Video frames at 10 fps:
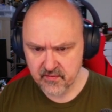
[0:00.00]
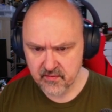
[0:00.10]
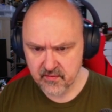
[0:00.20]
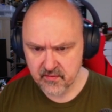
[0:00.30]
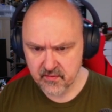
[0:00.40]

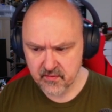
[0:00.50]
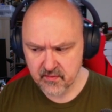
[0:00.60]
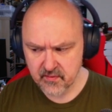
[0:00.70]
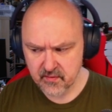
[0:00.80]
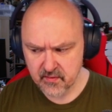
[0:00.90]

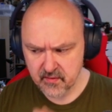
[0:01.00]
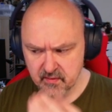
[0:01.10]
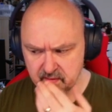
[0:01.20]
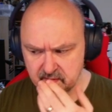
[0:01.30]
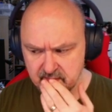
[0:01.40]

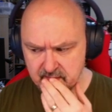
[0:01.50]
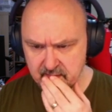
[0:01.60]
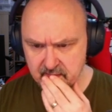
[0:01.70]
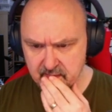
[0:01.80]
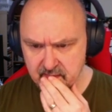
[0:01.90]

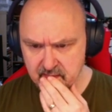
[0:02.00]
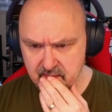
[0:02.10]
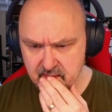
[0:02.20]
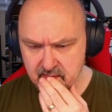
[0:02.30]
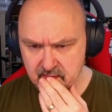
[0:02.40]

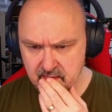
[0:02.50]
(no one is talking)